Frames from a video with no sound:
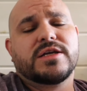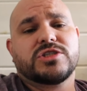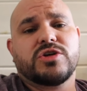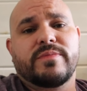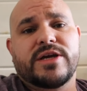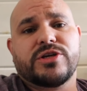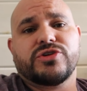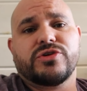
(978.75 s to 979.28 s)

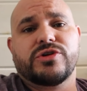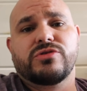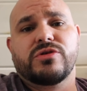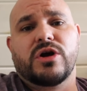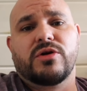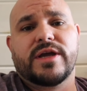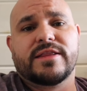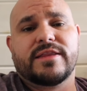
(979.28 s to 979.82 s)
so make sure you
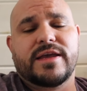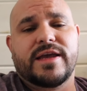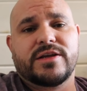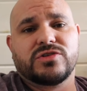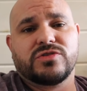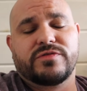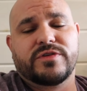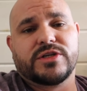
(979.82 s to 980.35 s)
go get the
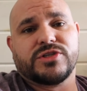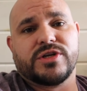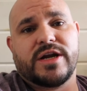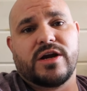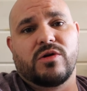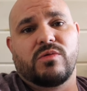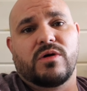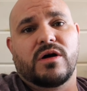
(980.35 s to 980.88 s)
angelfish and
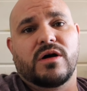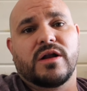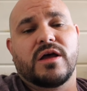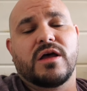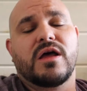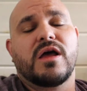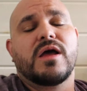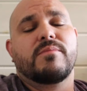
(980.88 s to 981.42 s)

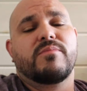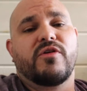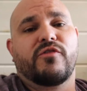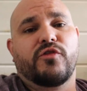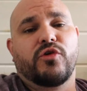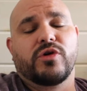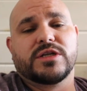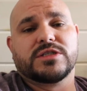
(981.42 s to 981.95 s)
arowana
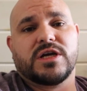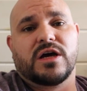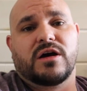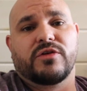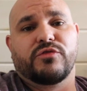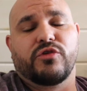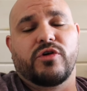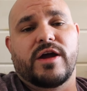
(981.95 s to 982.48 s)
before it's
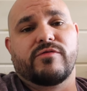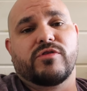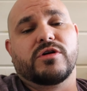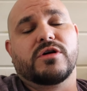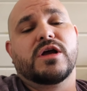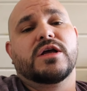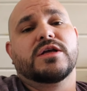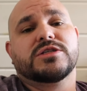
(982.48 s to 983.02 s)
gone
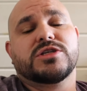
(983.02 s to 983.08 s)
forever.